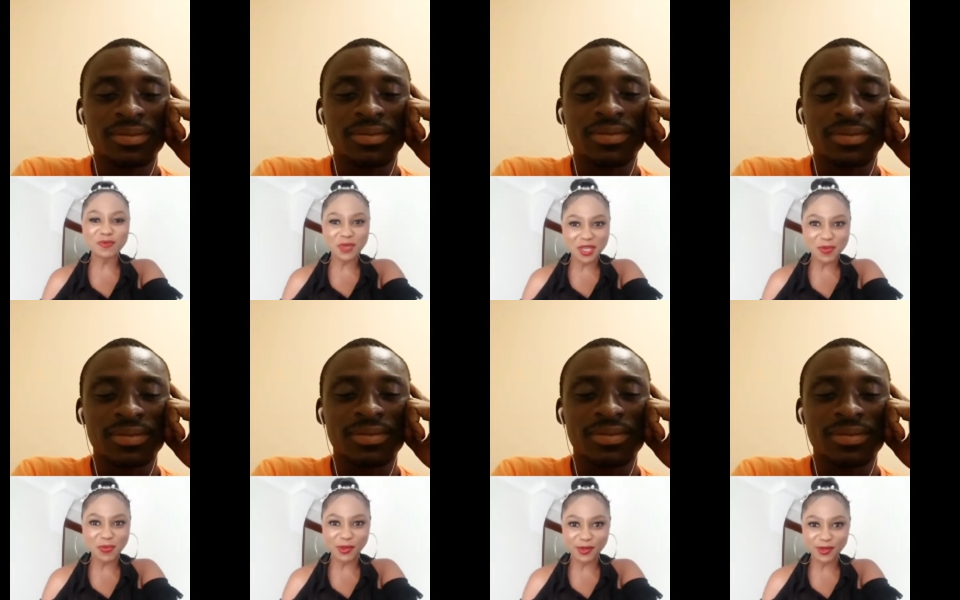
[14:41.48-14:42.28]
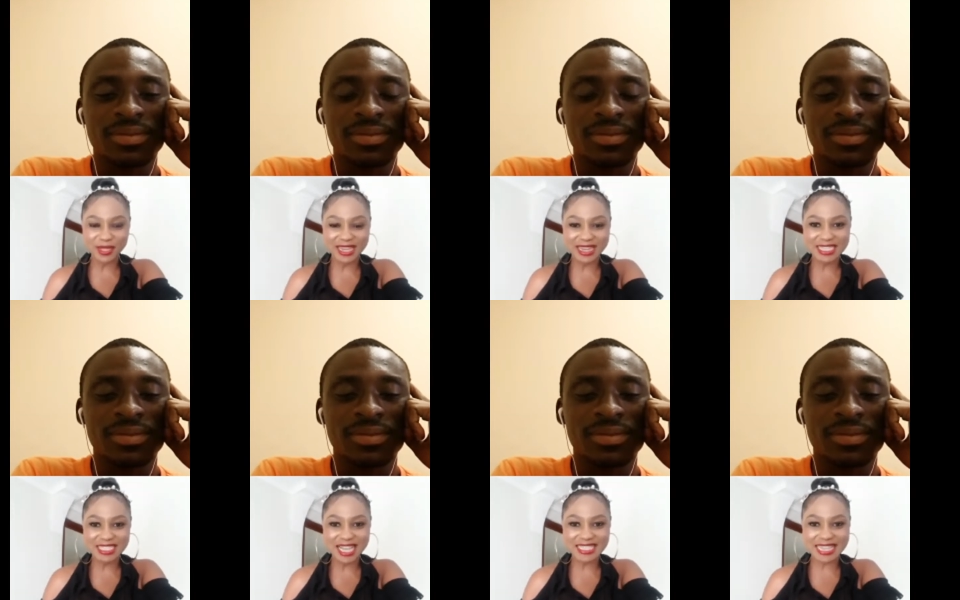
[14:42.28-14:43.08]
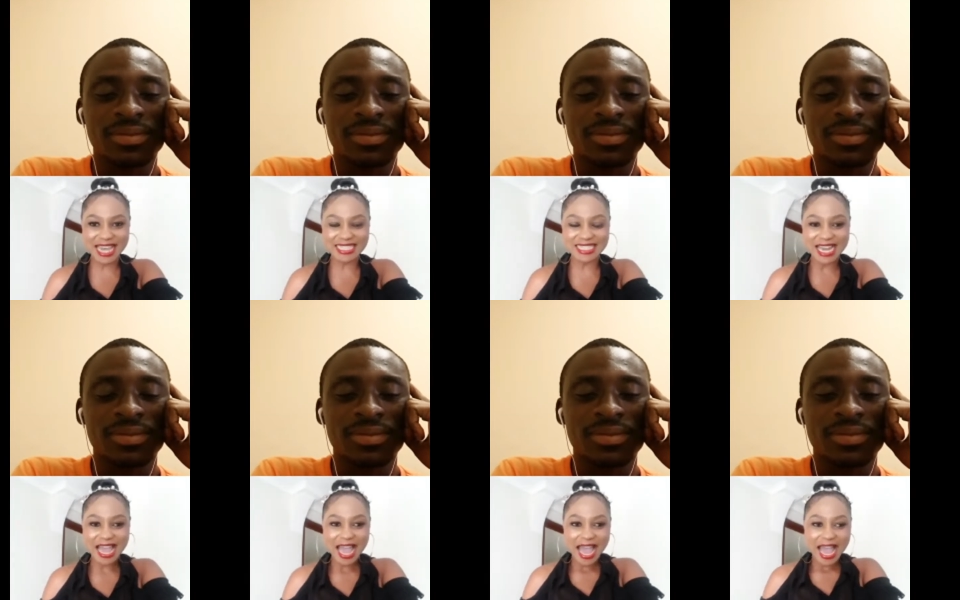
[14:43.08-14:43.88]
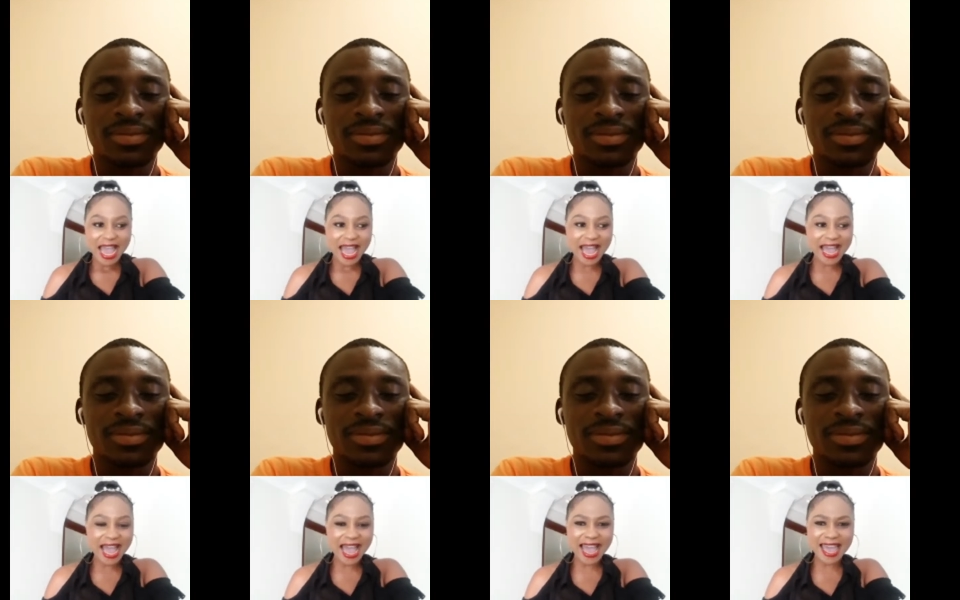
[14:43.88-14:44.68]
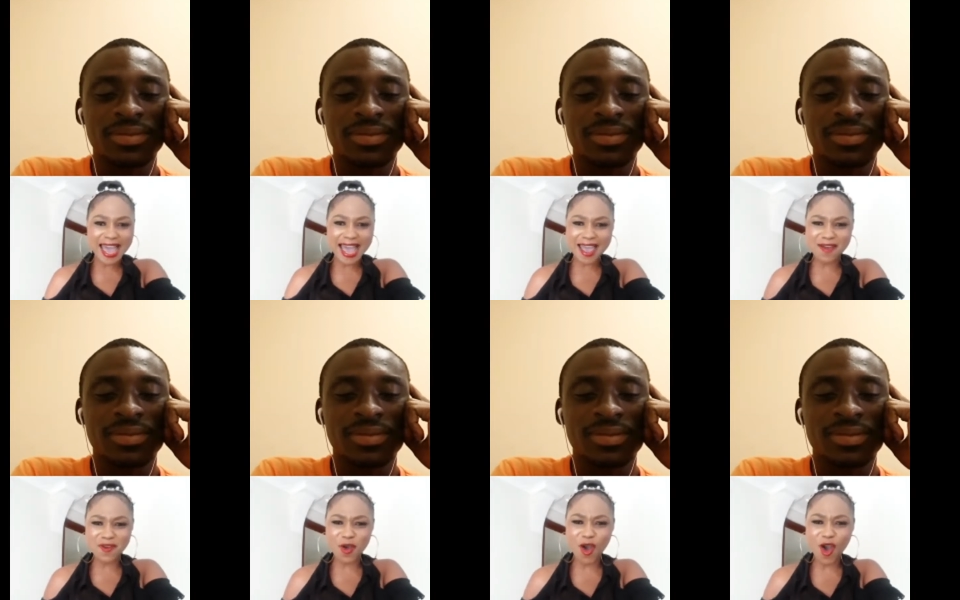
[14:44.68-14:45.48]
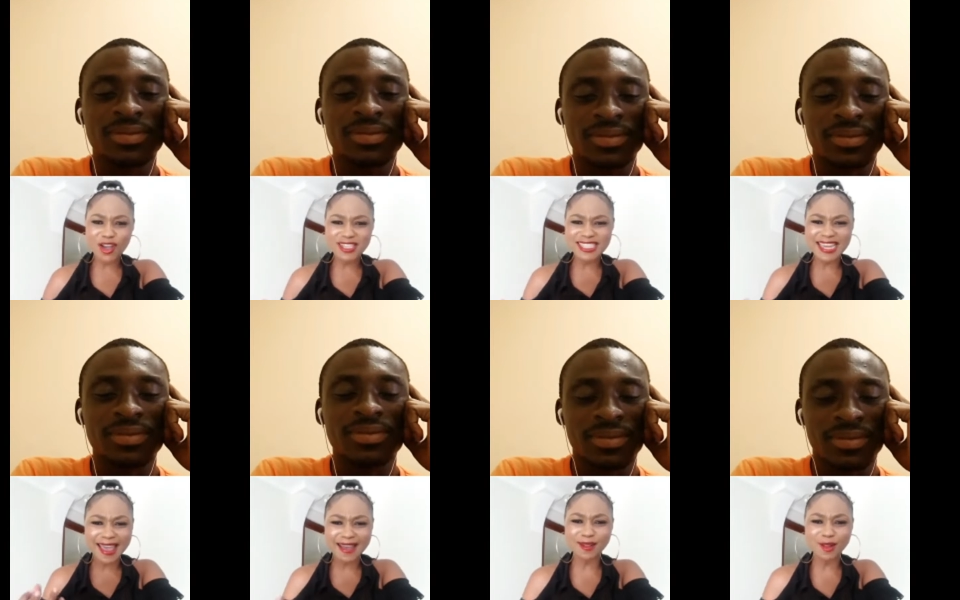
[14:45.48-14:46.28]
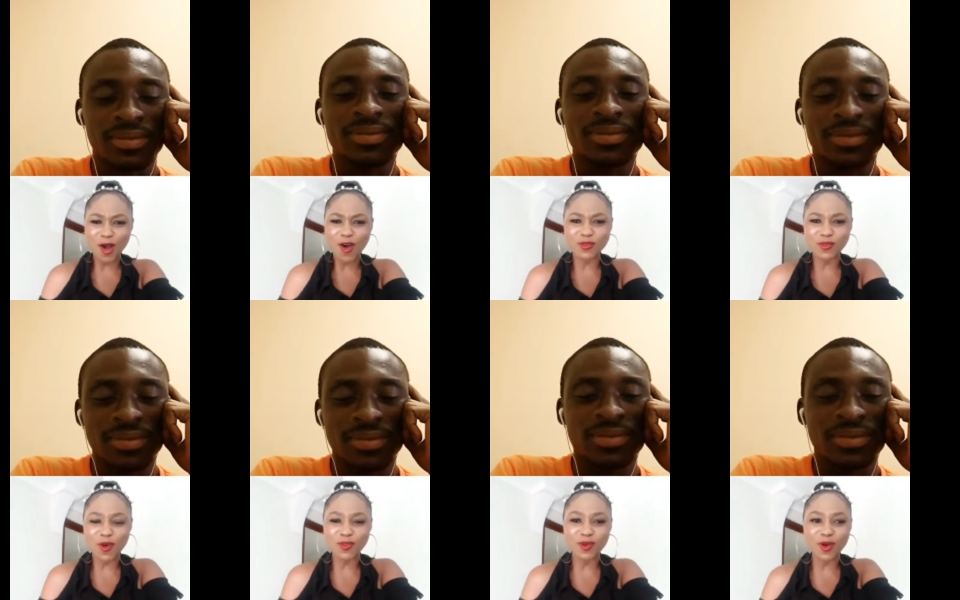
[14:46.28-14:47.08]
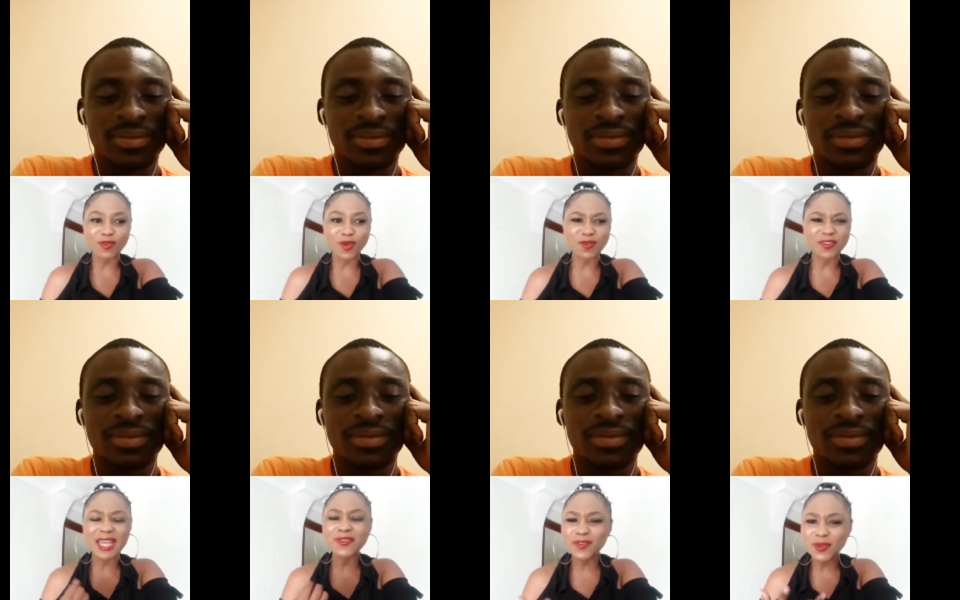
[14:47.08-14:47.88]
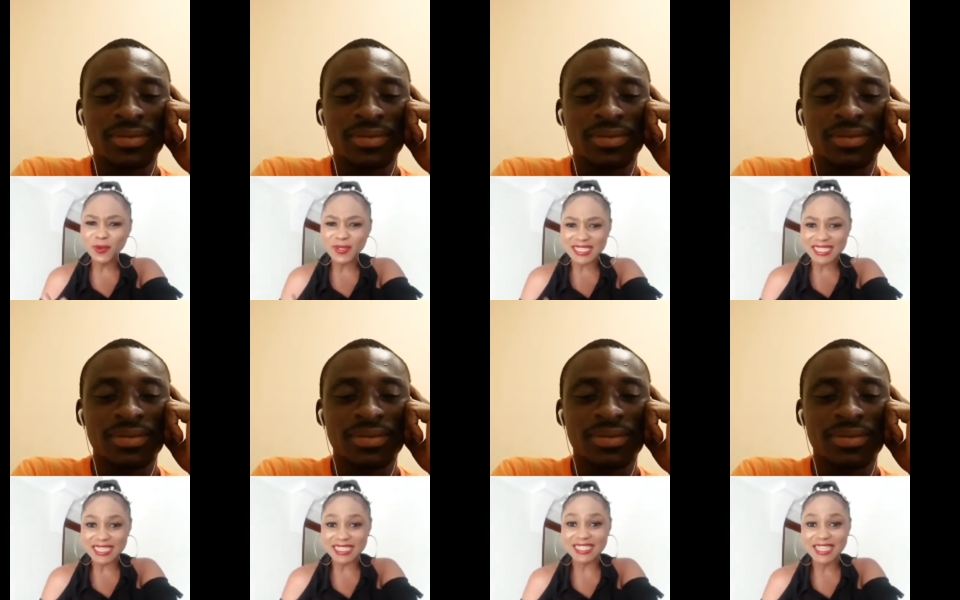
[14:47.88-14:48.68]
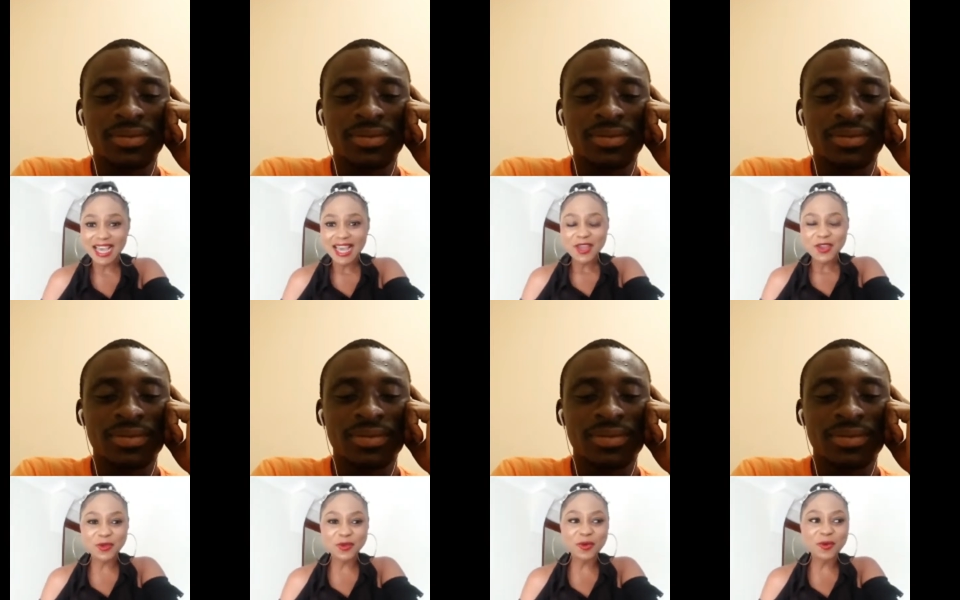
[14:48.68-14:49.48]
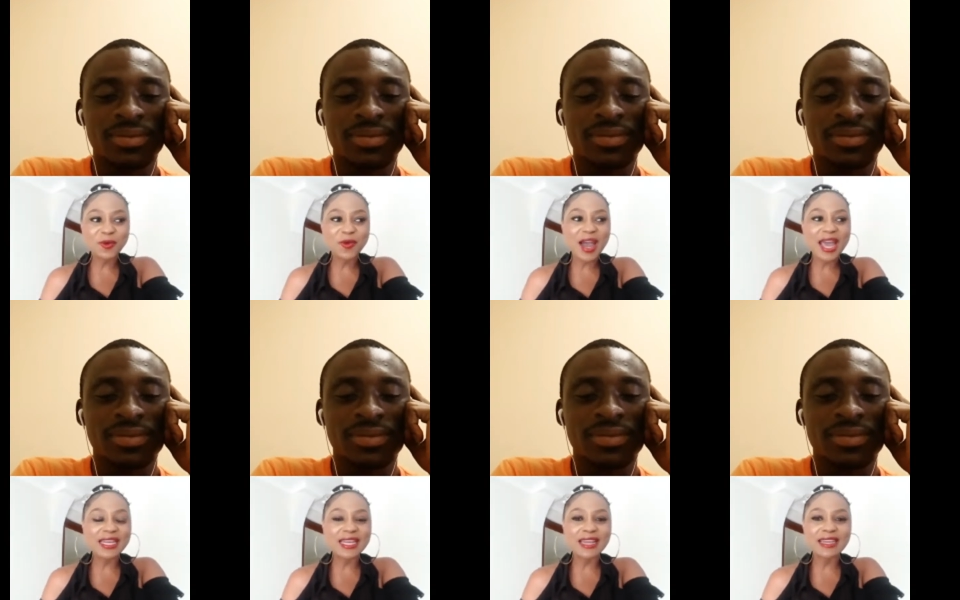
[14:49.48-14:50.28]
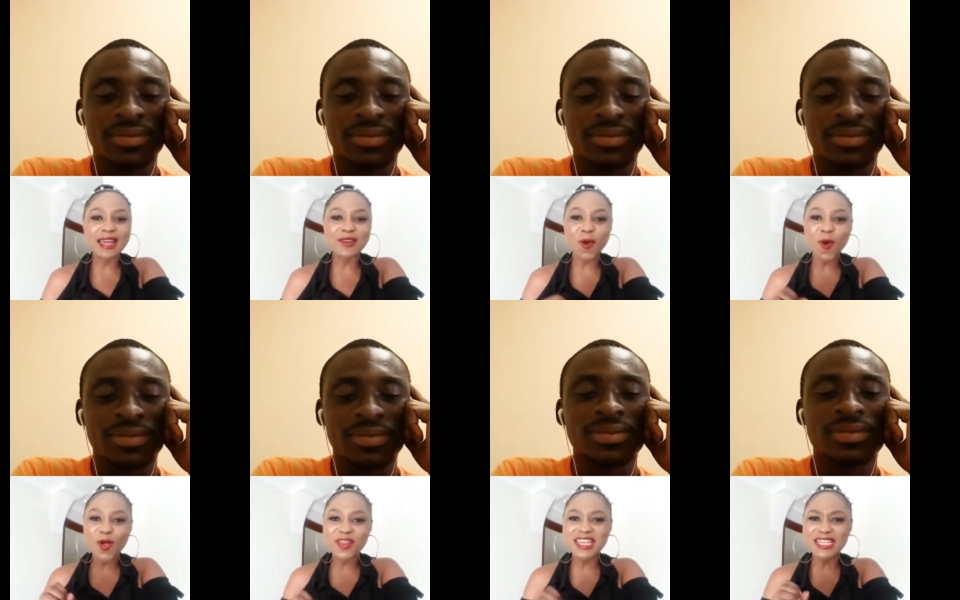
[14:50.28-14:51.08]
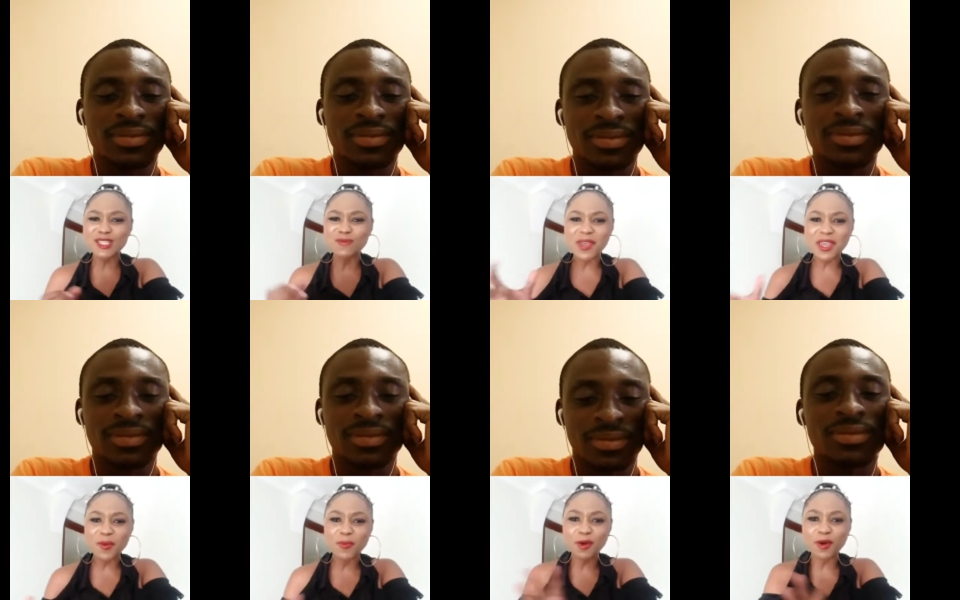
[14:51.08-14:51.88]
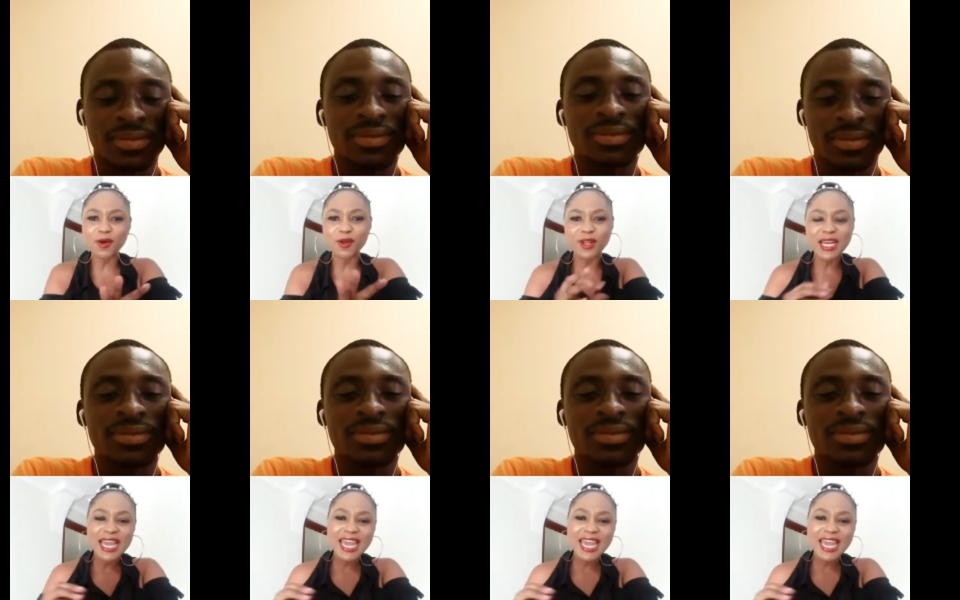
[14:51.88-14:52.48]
Speaker 1: people in the sense that I, I, I have a cocktail mm. of, of, of, of, influences, you know, and, and, and all these mm. people mm.